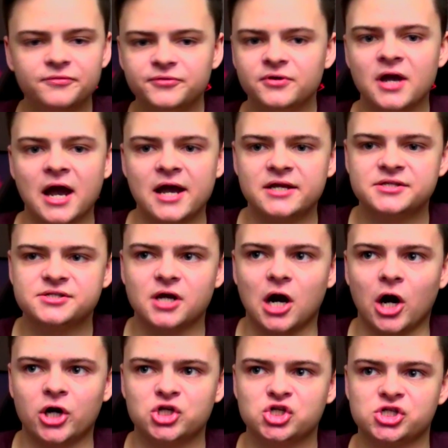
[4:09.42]
of you guys
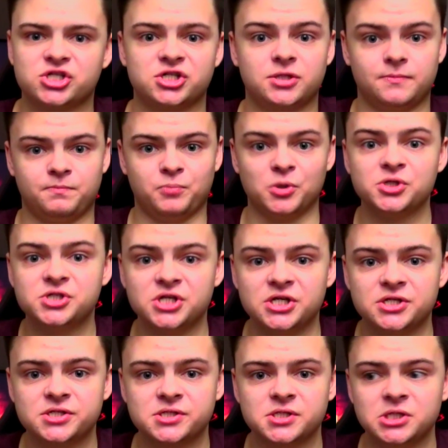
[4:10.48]
are just
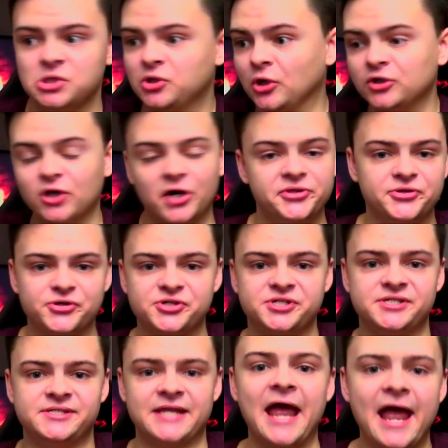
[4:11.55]
pussies. You don't
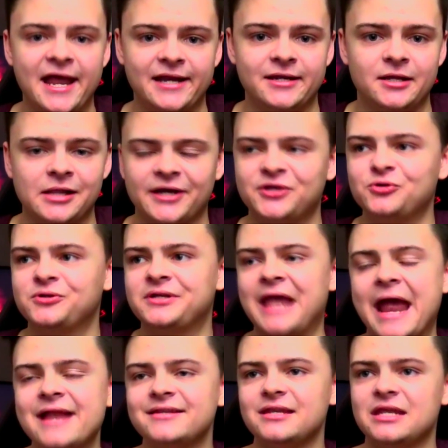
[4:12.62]
understand. Like, you
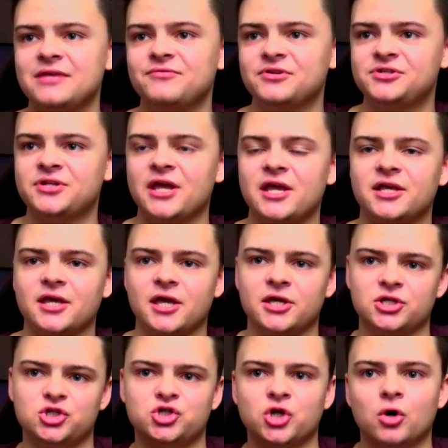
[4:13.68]
can't even take
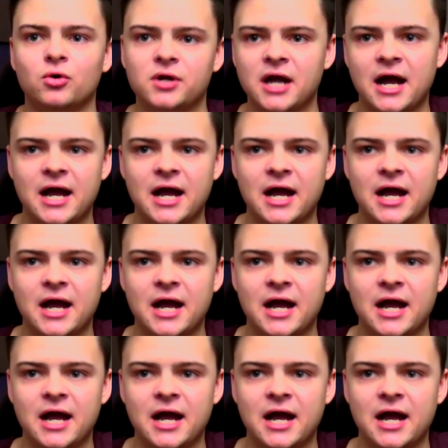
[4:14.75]
a joke,